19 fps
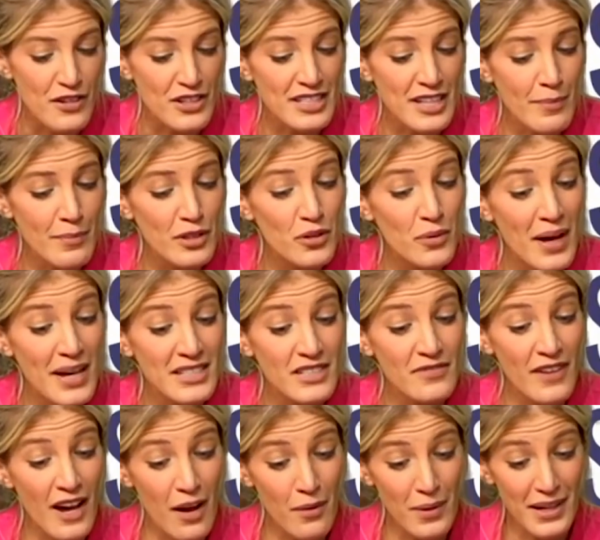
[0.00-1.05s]
For someone who has a
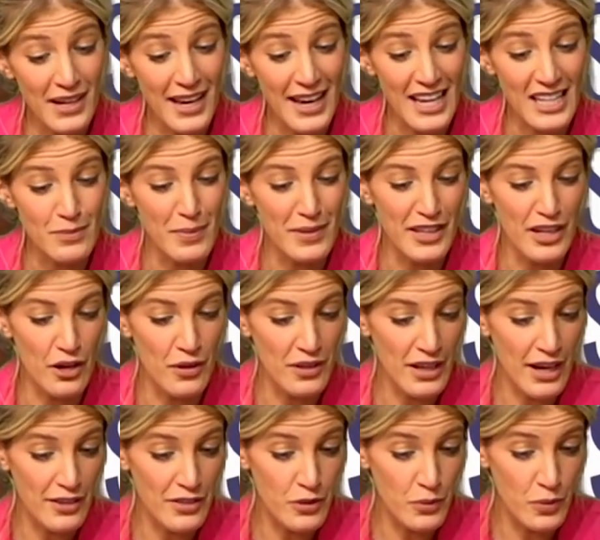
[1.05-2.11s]
VAWA case, but they only
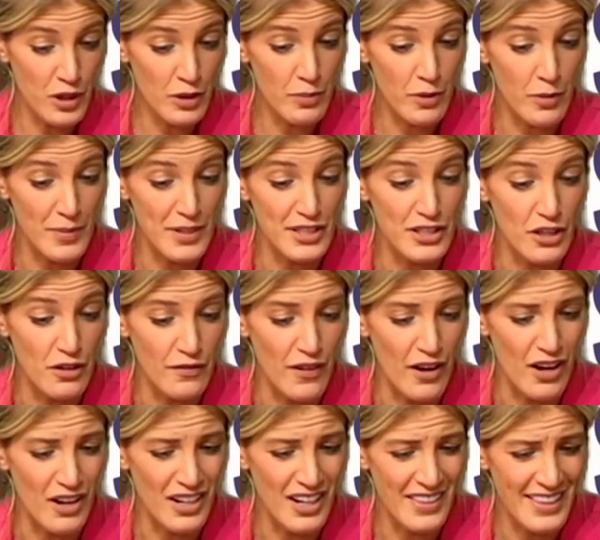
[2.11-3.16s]
got the work permit so
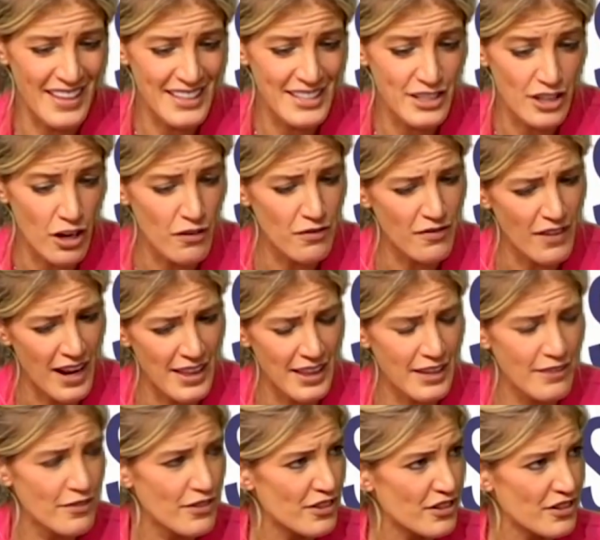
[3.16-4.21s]
far, can they start filing
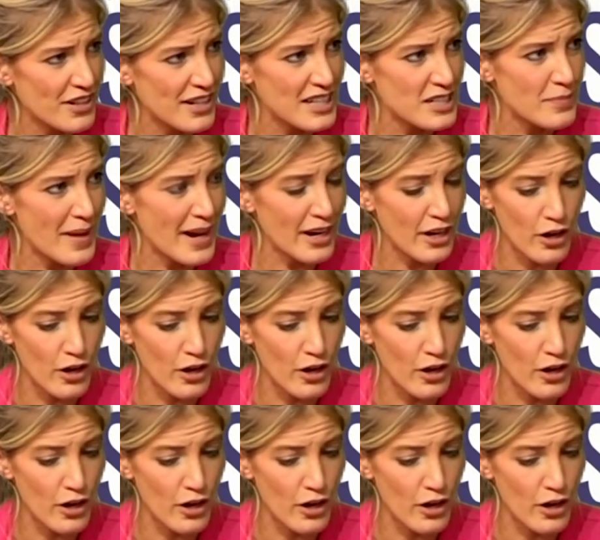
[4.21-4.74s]
for their kids back